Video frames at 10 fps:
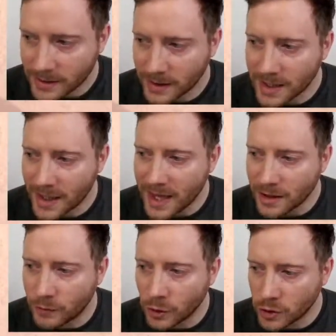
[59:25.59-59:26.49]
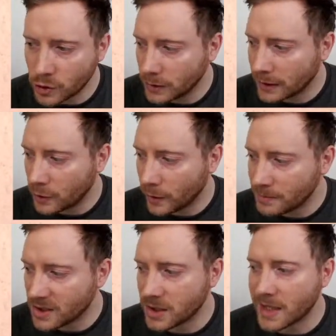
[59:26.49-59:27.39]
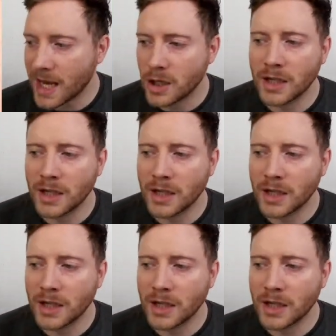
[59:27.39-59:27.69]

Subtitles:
So see that? You've got two little crimps just there.